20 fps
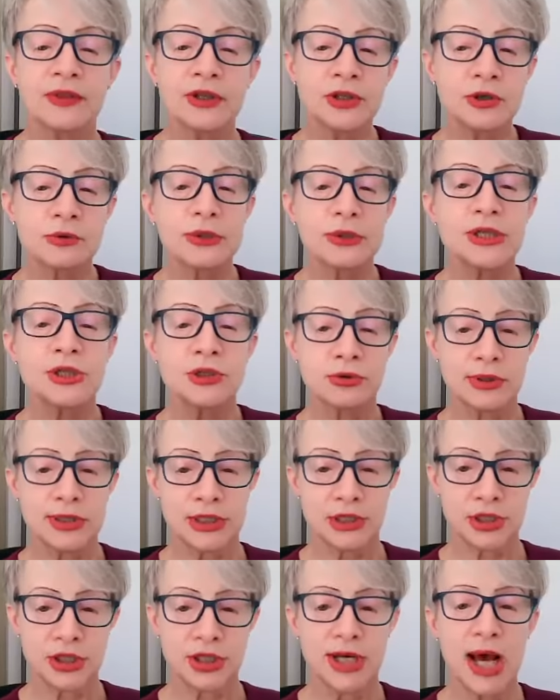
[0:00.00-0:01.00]
The Jewish
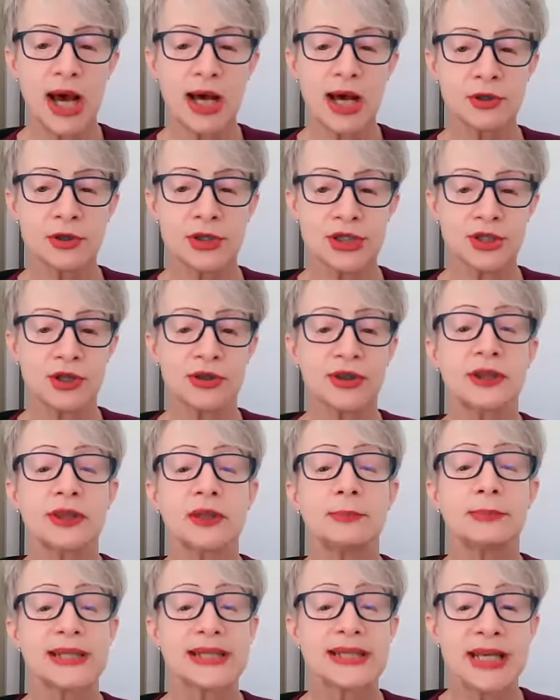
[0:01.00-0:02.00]
tradition understood that
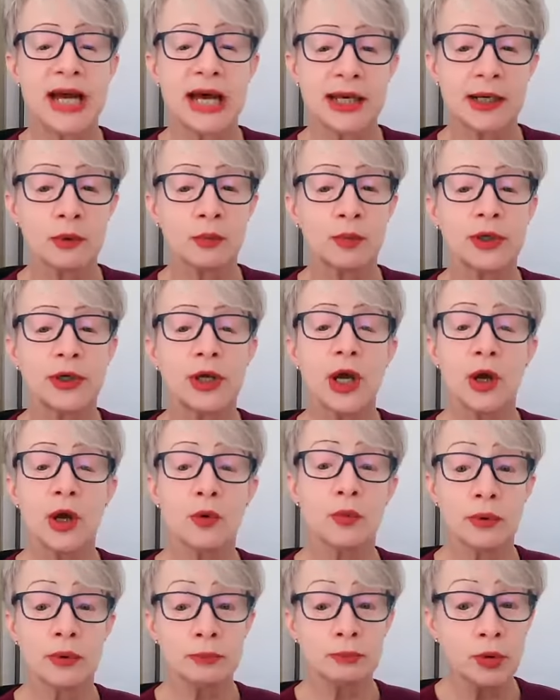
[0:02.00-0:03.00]
the Messiah would
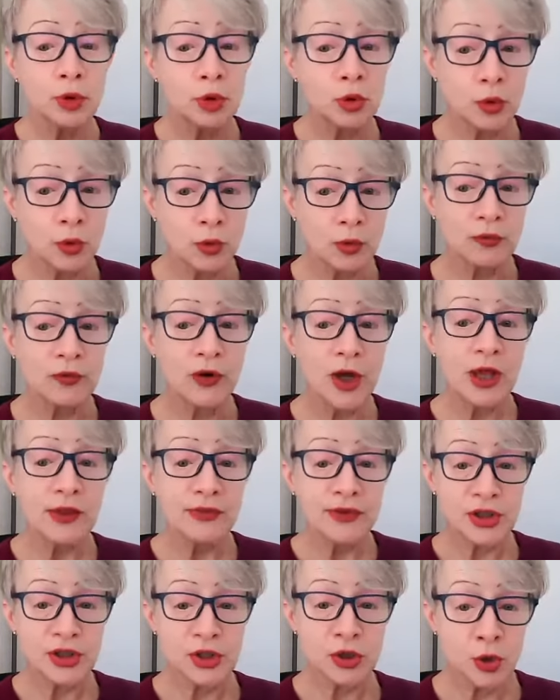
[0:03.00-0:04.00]
remove
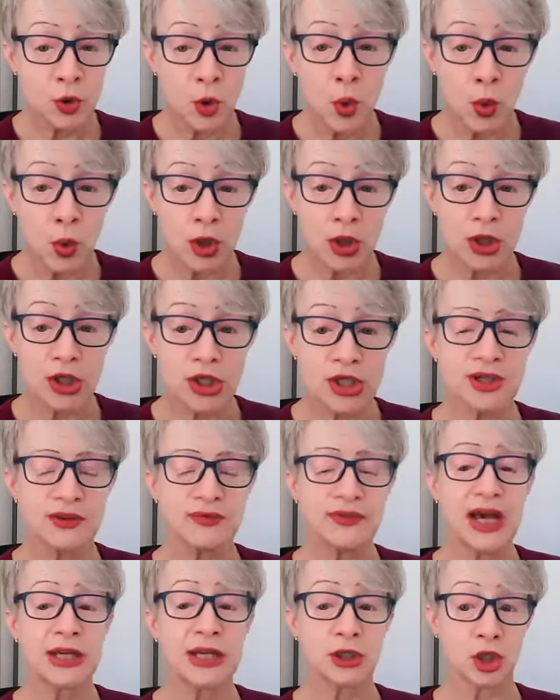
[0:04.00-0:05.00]
the sword
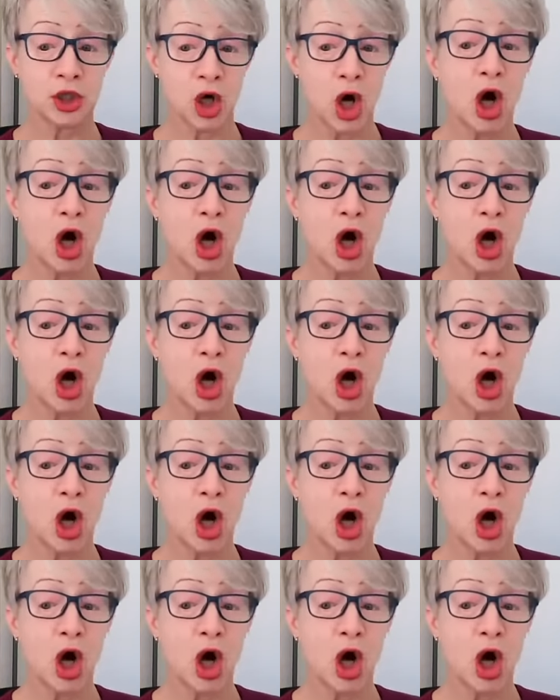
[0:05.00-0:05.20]
that